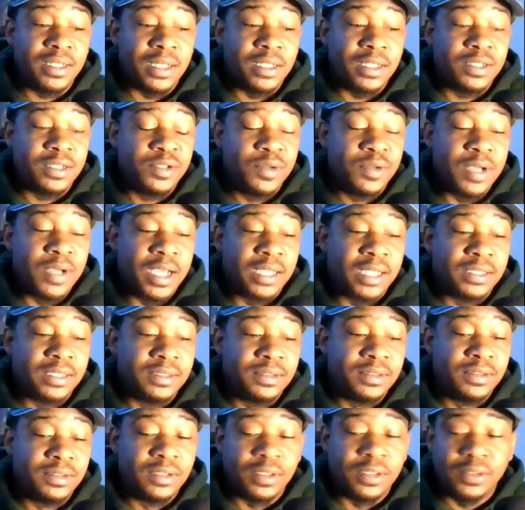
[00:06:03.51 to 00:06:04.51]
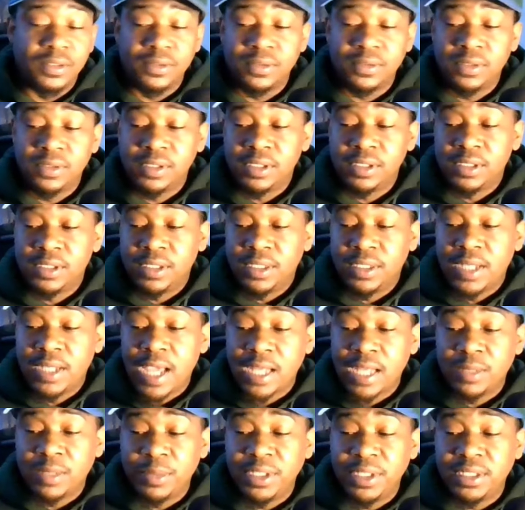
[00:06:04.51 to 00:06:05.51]
Like you gotta, you know,
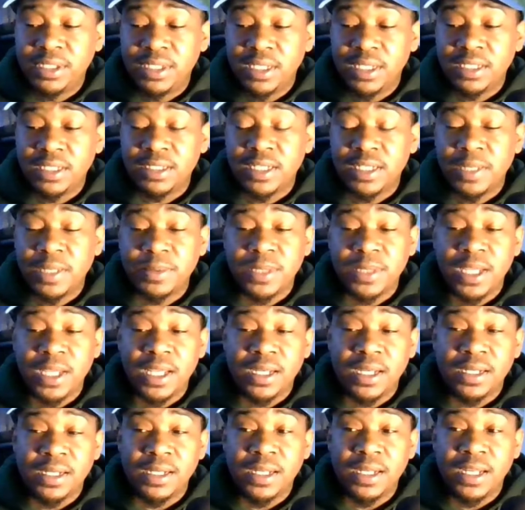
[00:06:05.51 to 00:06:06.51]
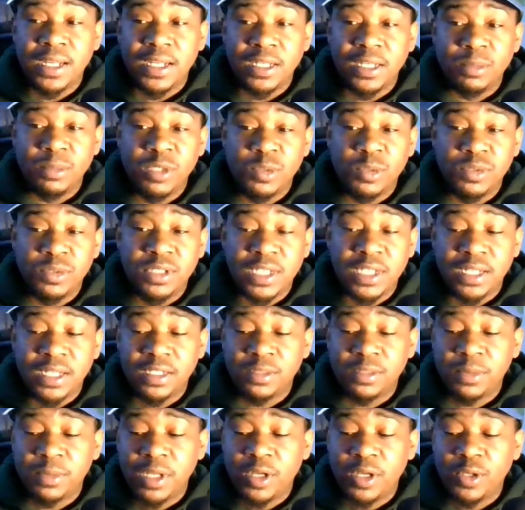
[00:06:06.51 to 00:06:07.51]
gotta be 10 steps ahead of the game. He was telling
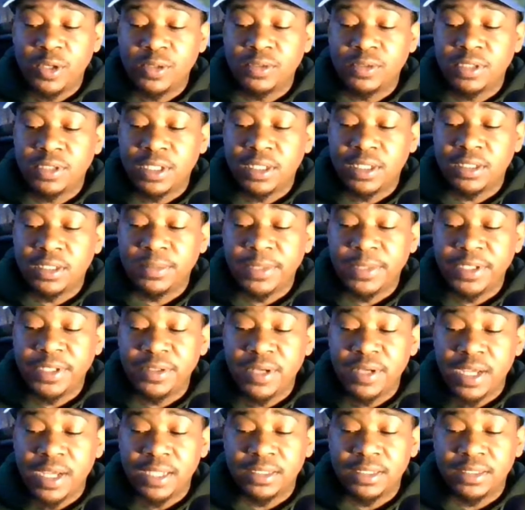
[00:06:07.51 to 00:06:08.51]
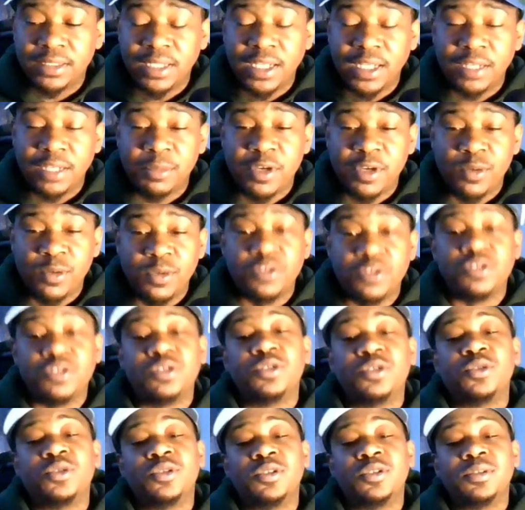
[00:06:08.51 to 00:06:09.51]
them that whole time. Like you gotta think about what you're
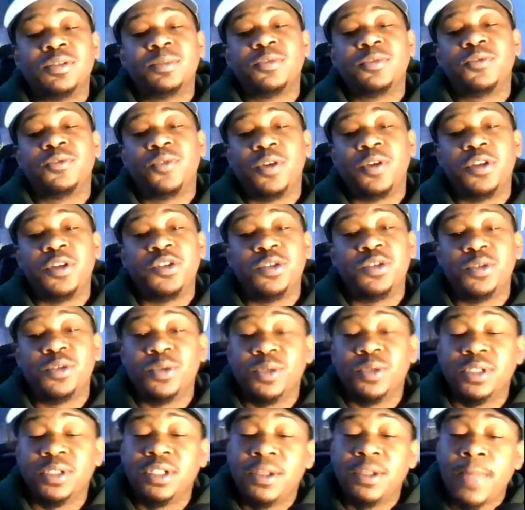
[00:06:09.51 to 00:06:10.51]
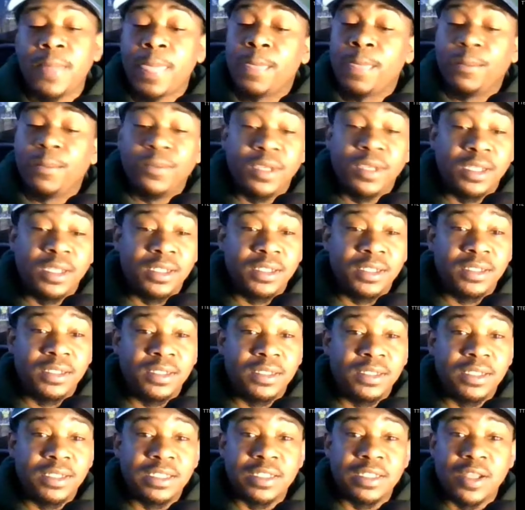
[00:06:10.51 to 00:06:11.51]
doing before you do it.
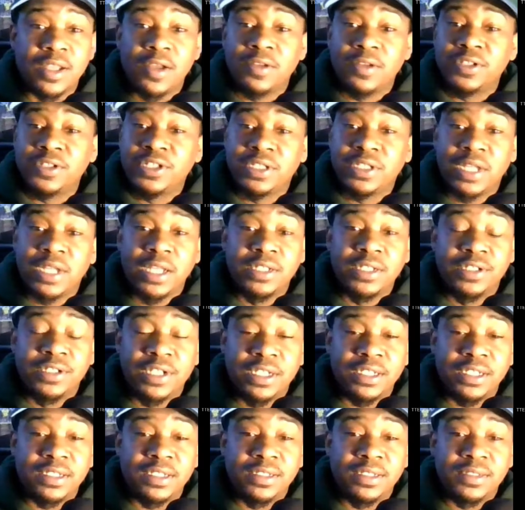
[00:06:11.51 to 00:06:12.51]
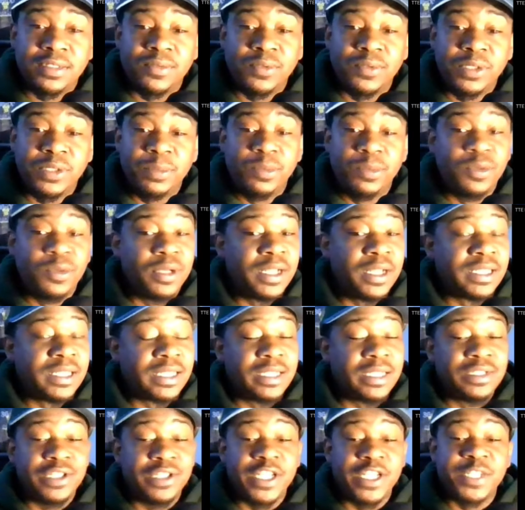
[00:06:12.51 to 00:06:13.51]
And it's all just like chess. When you pull out
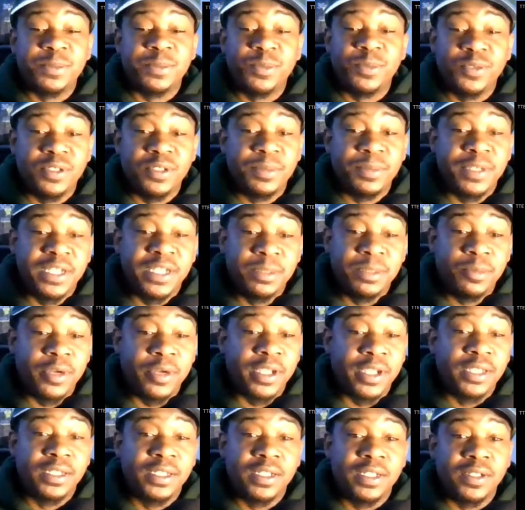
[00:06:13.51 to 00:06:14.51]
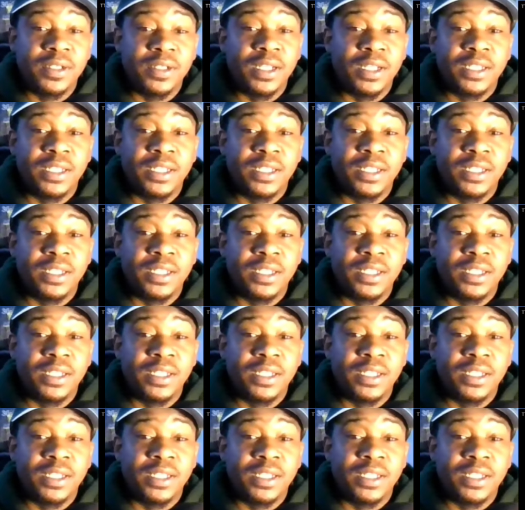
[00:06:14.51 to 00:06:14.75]
that chessboard, man, he breaking down.